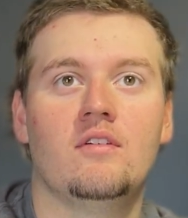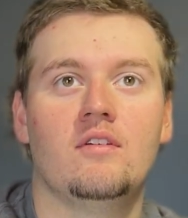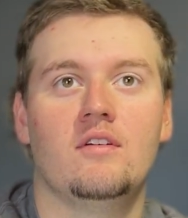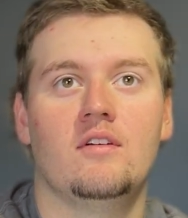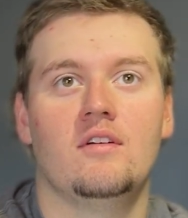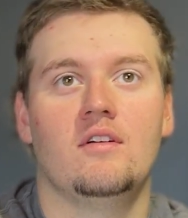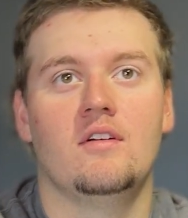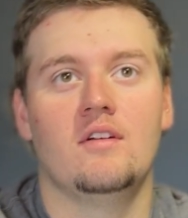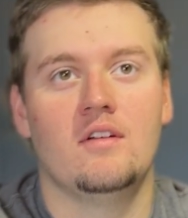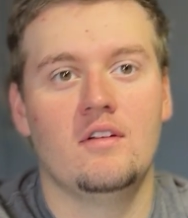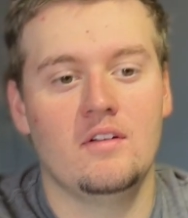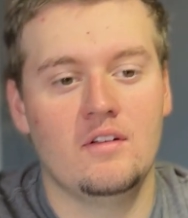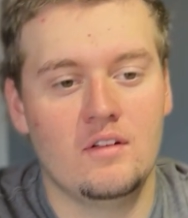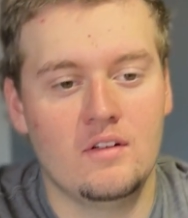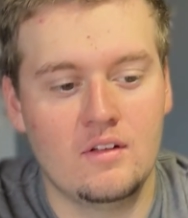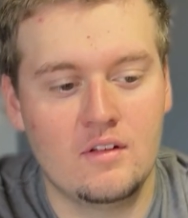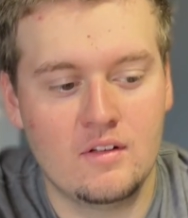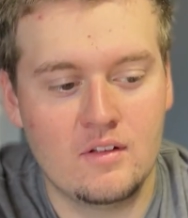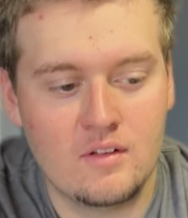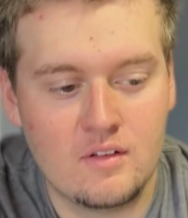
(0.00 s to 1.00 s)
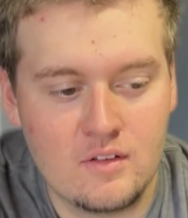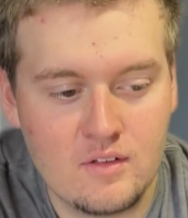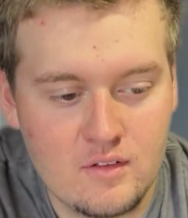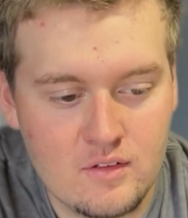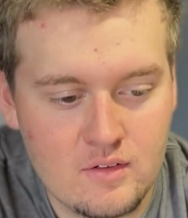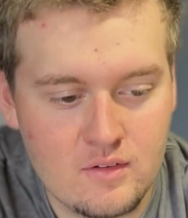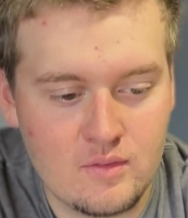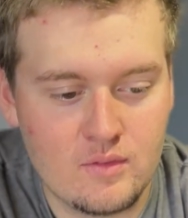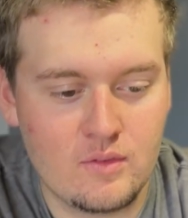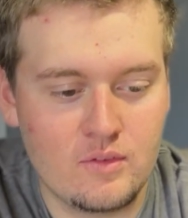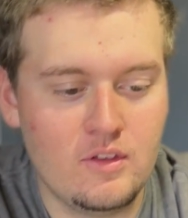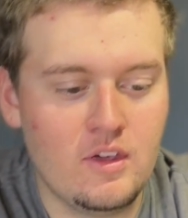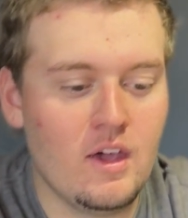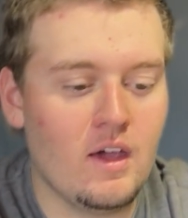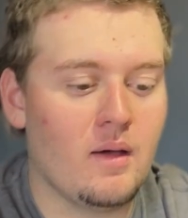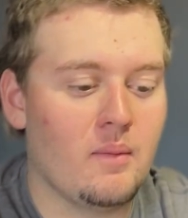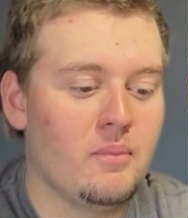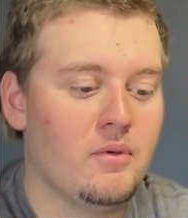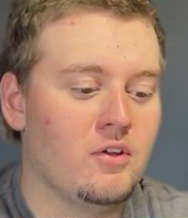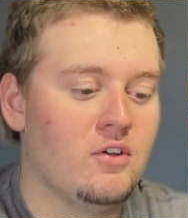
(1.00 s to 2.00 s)
You can't even drink beer.
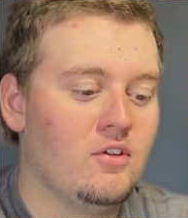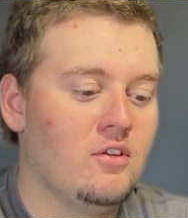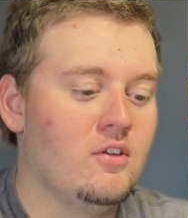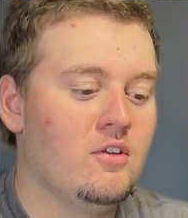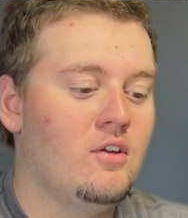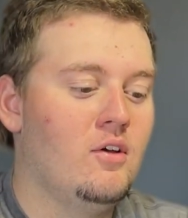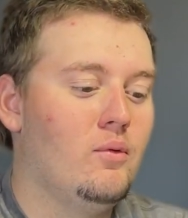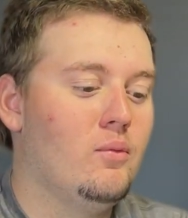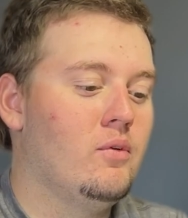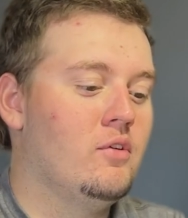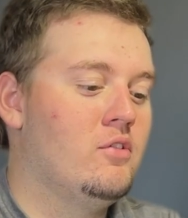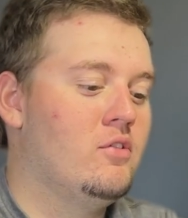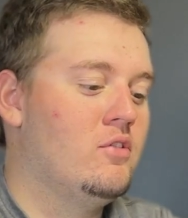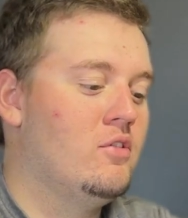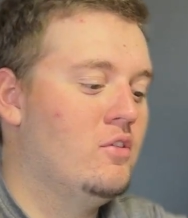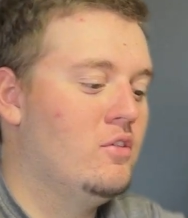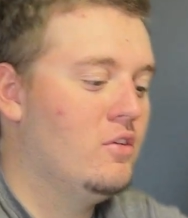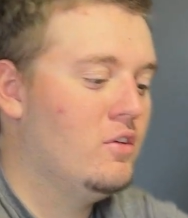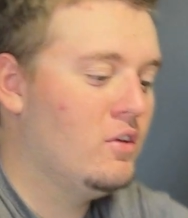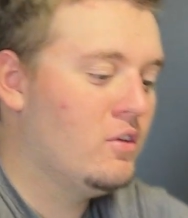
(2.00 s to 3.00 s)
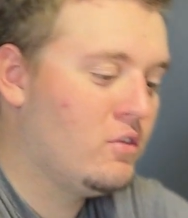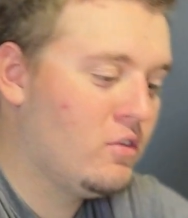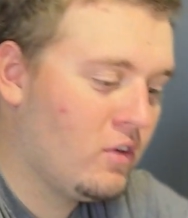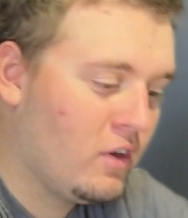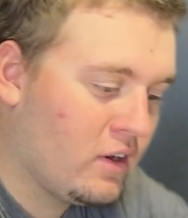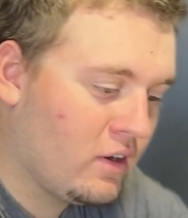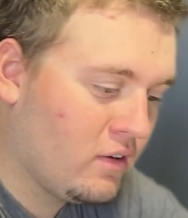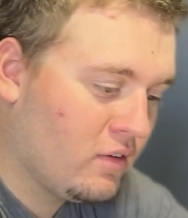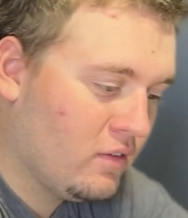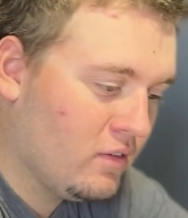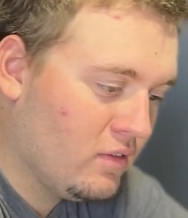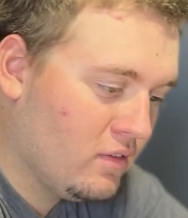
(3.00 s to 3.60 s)
Yeah, but no, it's it's like